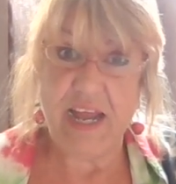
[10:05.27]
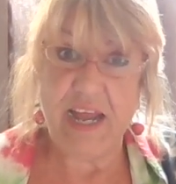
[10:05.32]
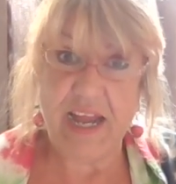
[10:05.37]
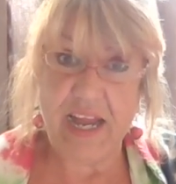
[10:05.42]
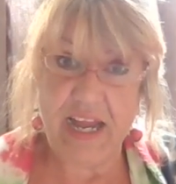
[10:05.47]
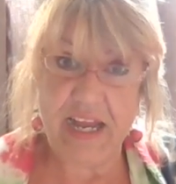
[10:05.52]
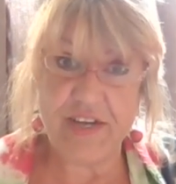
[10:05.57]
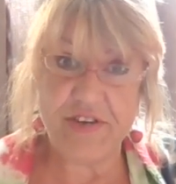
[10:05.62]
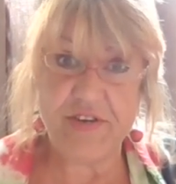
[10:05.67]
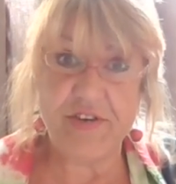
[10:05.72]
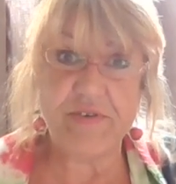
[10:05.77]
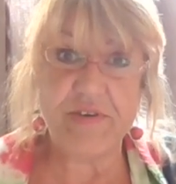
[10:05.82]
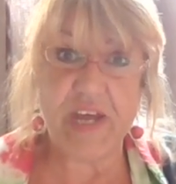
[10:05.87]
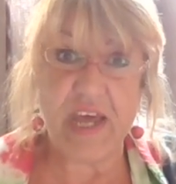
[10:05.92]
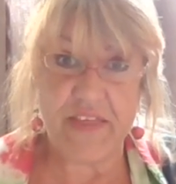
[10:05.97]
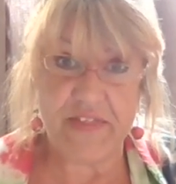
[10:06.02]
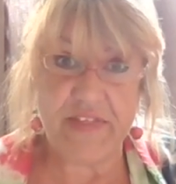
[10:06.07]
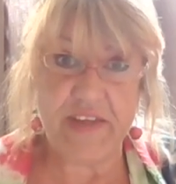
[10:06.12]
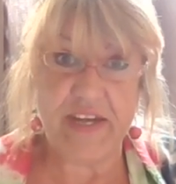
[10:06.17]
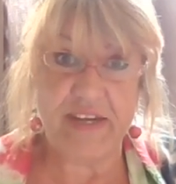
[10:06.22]
and do
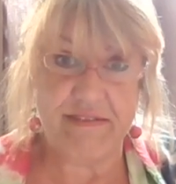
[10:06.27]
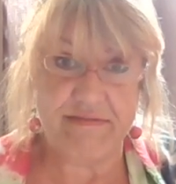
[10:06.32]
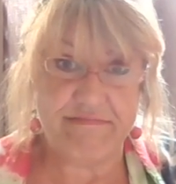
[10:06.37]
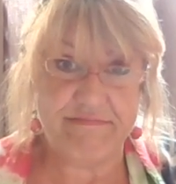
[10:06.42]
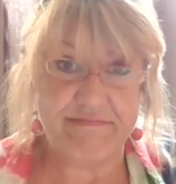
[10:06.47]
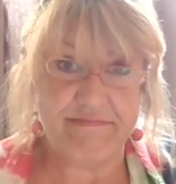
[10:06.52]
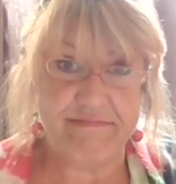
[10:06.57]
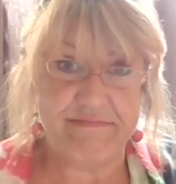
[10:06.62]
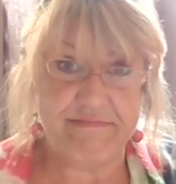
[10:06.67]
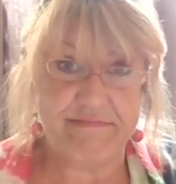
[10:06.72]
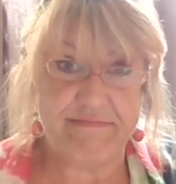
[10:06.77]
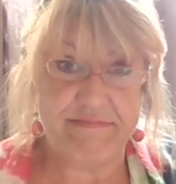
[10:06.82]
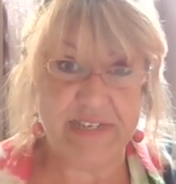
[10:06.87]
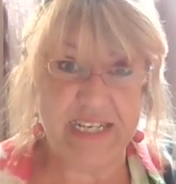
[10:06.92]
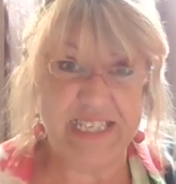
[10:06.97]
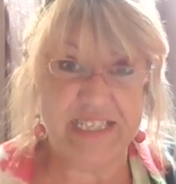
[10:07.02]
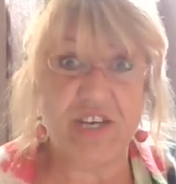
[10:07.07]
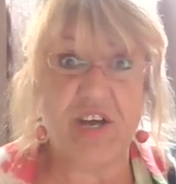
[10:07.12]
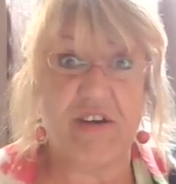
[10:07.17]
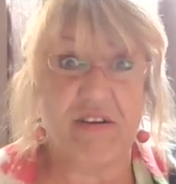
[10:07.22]
nothing.
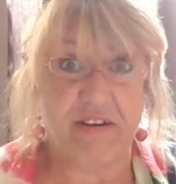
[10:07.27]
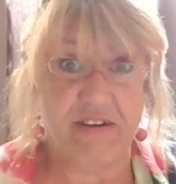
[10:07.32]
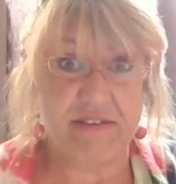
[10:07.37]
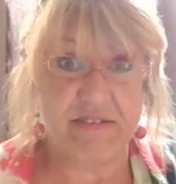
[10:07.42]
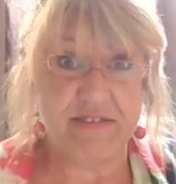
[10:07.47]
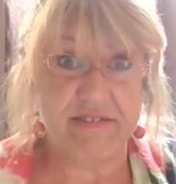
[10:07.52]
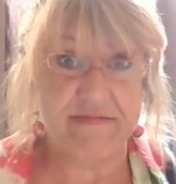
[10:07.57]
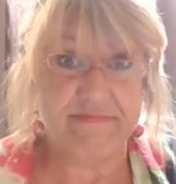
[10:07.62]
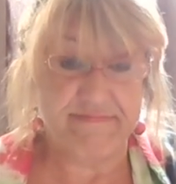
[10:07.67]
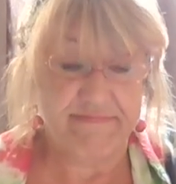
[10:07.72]
It's hard.